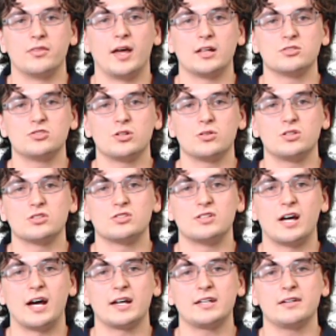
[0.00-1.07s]
ENSO does
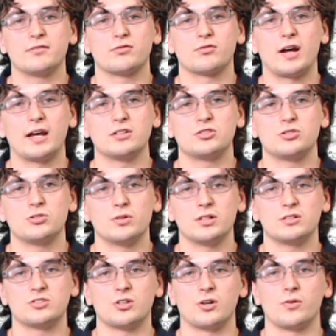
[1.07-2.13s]
not give rise to it,
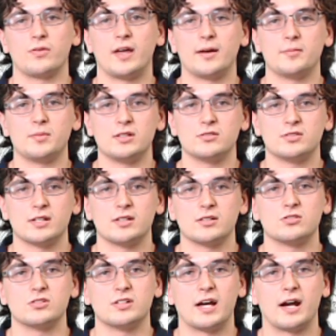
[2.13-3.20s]
so that means that
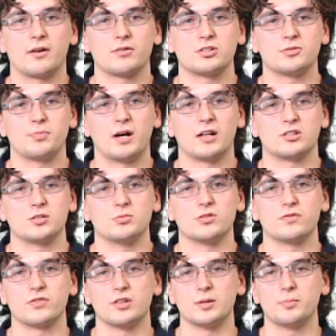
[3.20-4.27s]
it's not
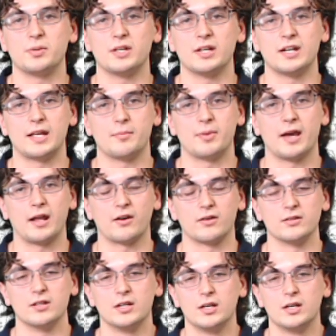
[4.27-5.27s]
responsible for the PNA pattern.